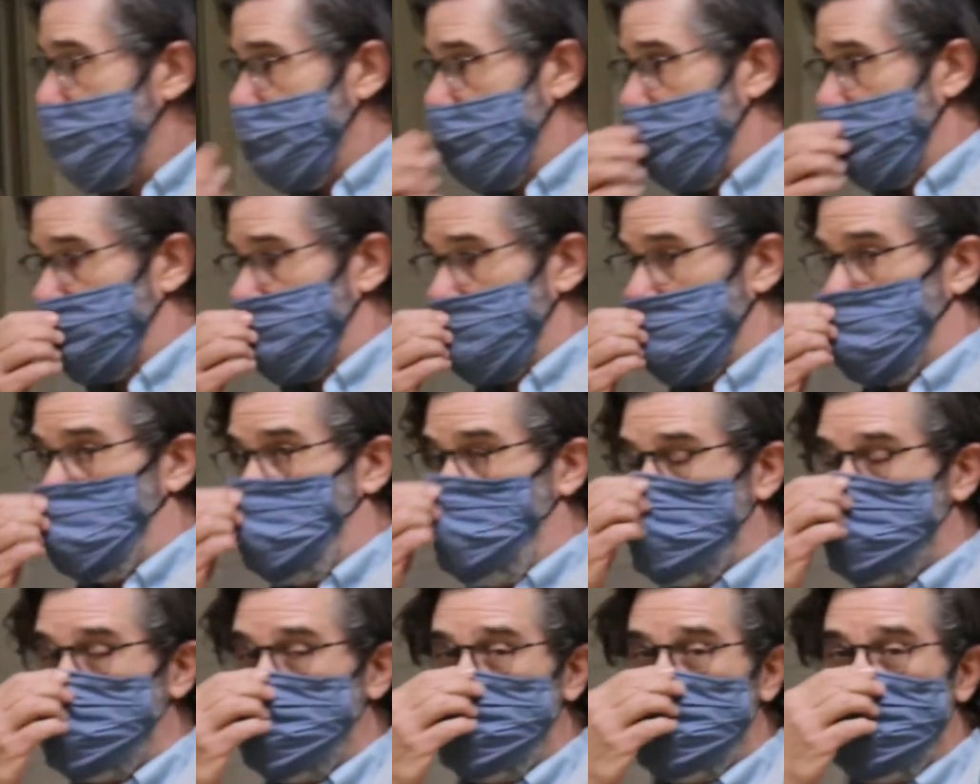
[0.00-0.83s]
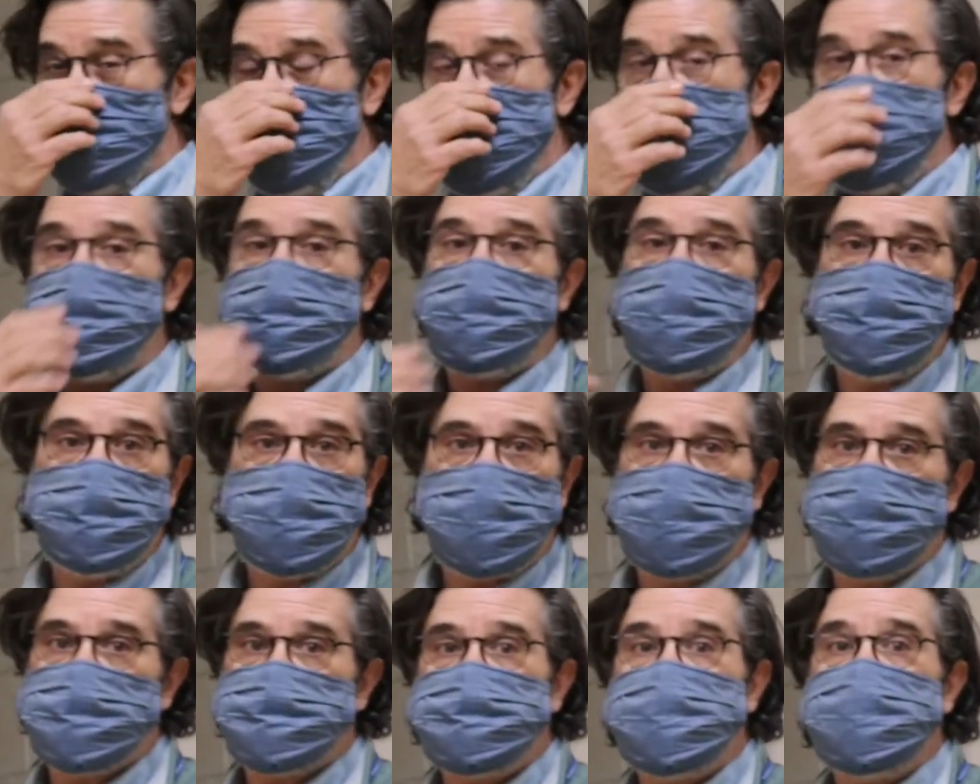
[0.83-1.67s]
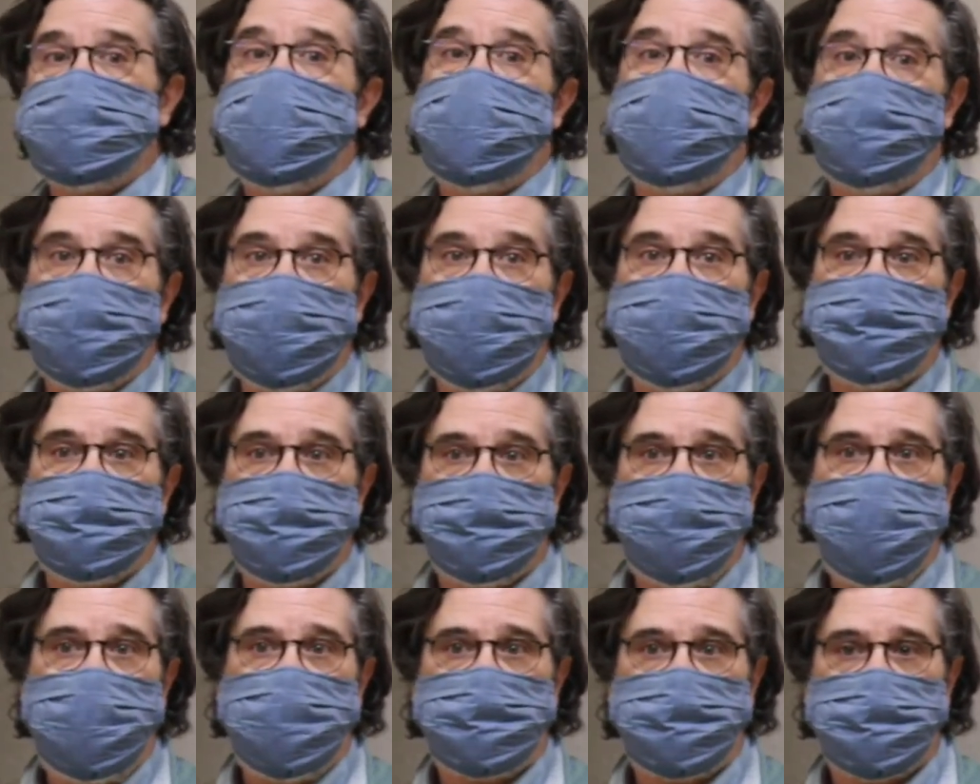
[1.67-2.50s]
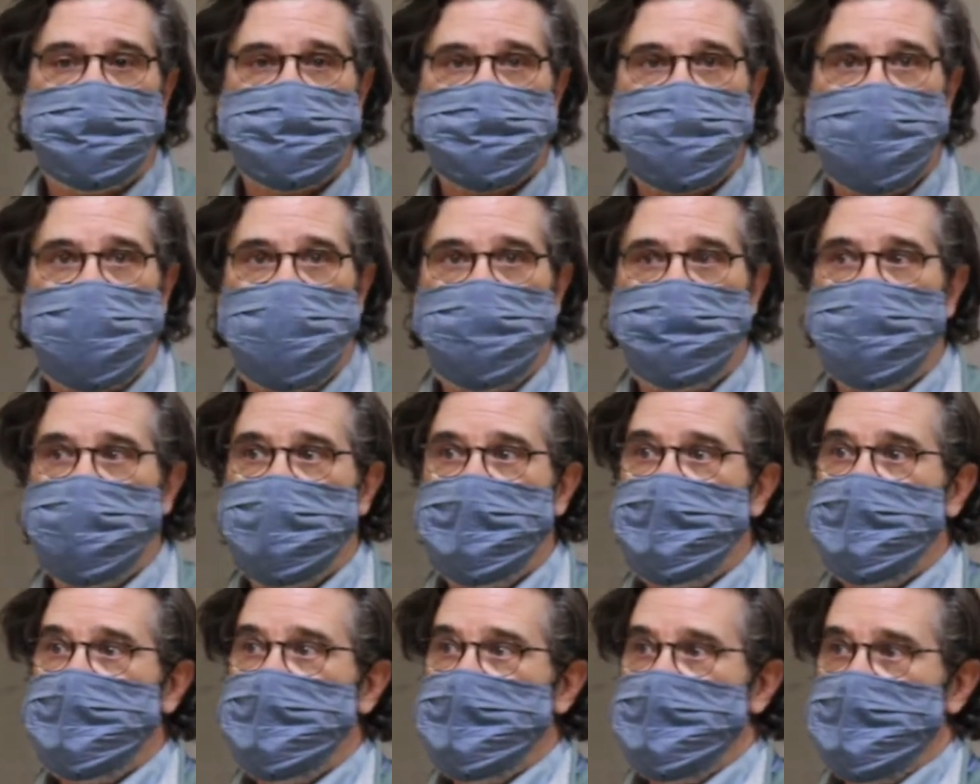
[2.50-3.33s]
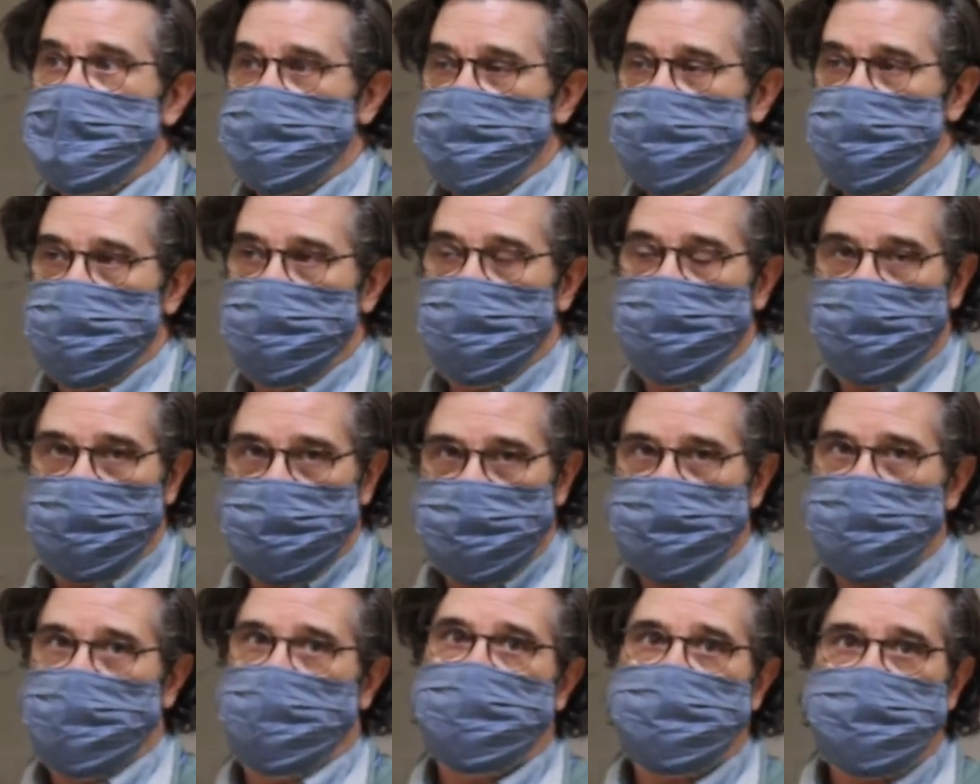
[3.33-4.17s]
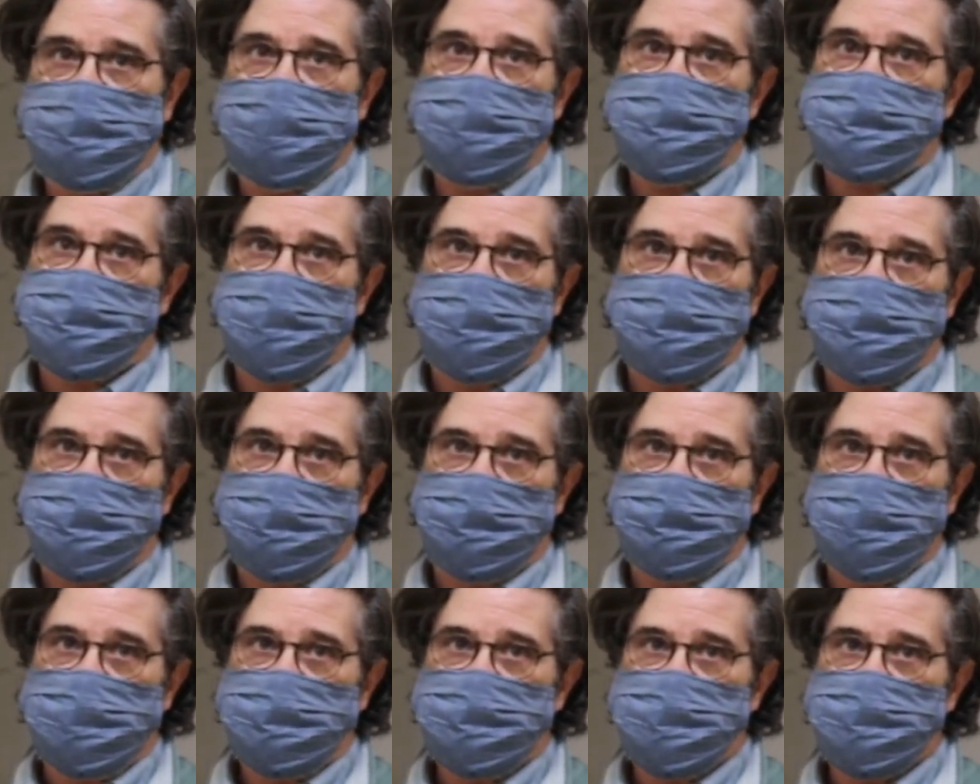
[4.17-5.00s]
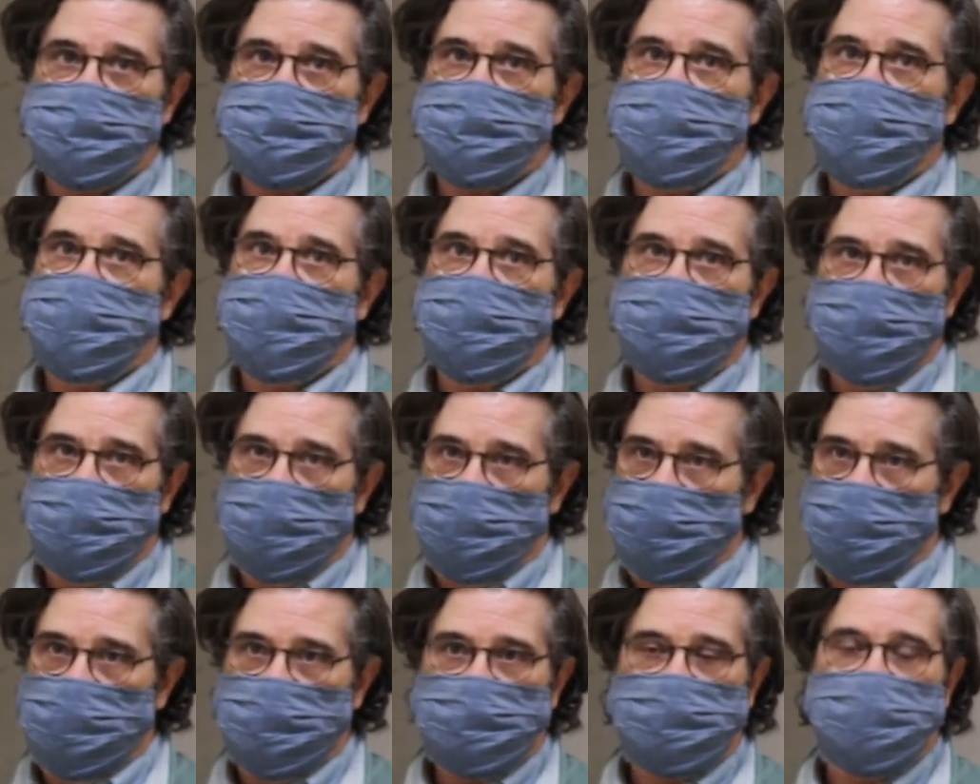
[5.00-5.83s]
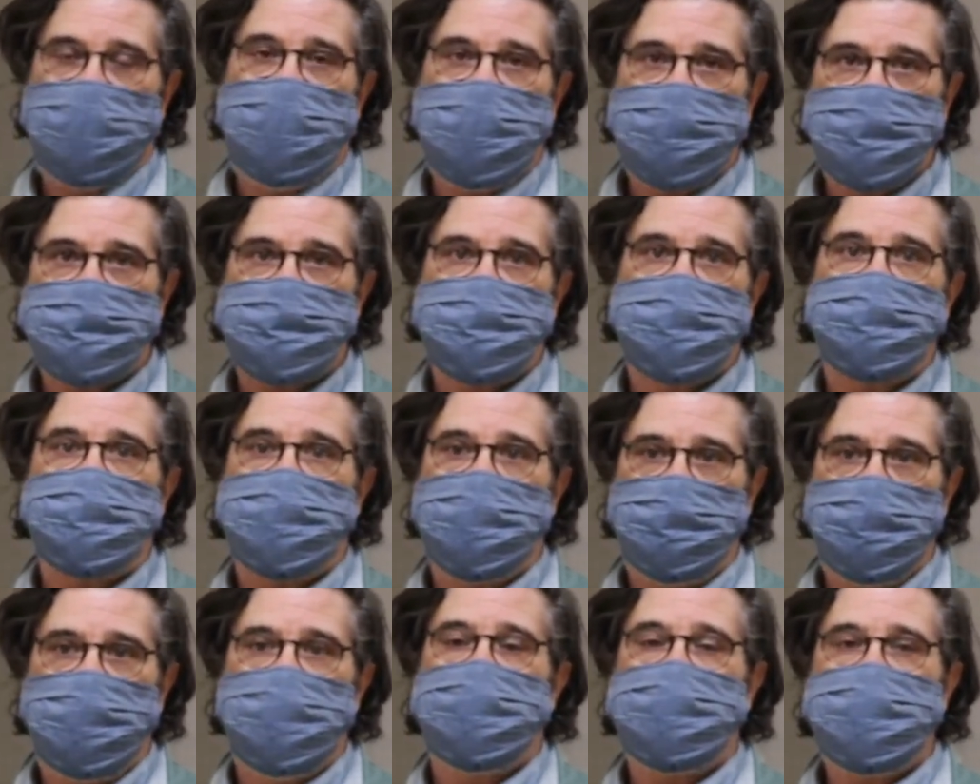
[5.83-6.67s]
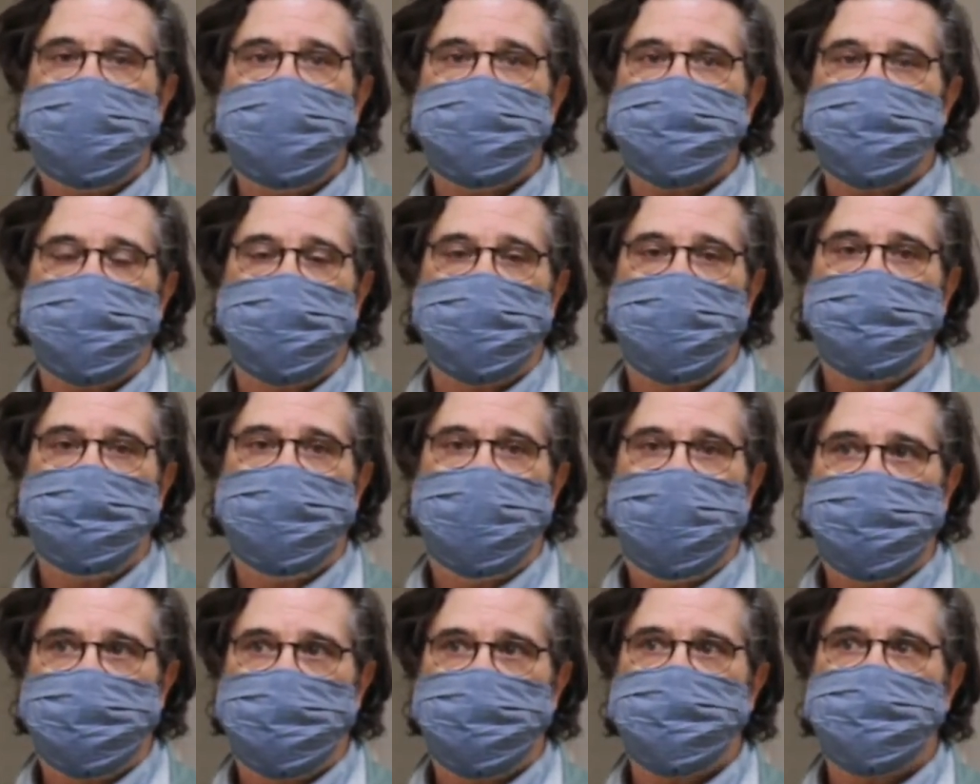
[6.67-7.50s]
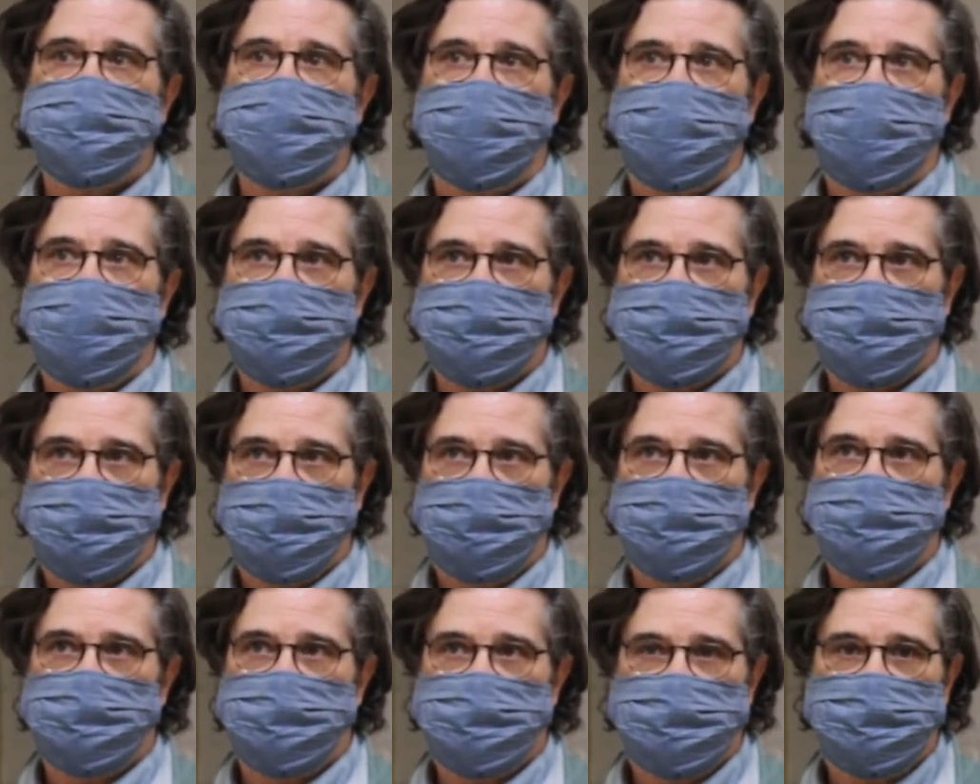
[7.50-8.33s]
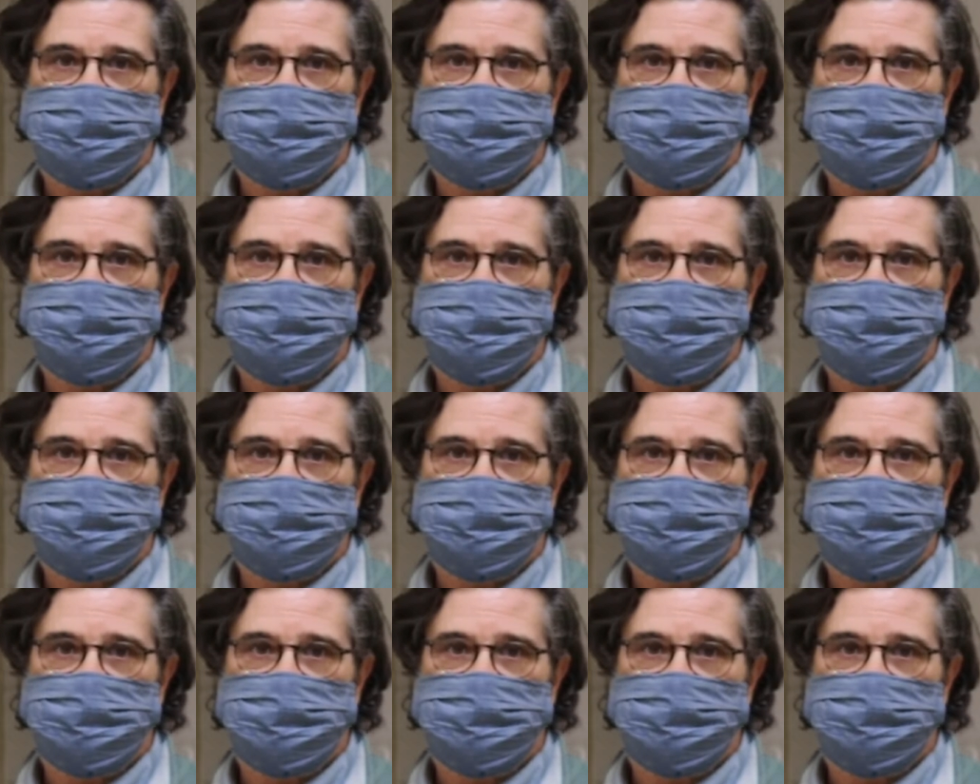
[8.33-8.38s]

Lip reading: If we walk into the bathroom, you're going to see how we have the bathroom set up to facilitate social distancing and constant communication reminders to our students and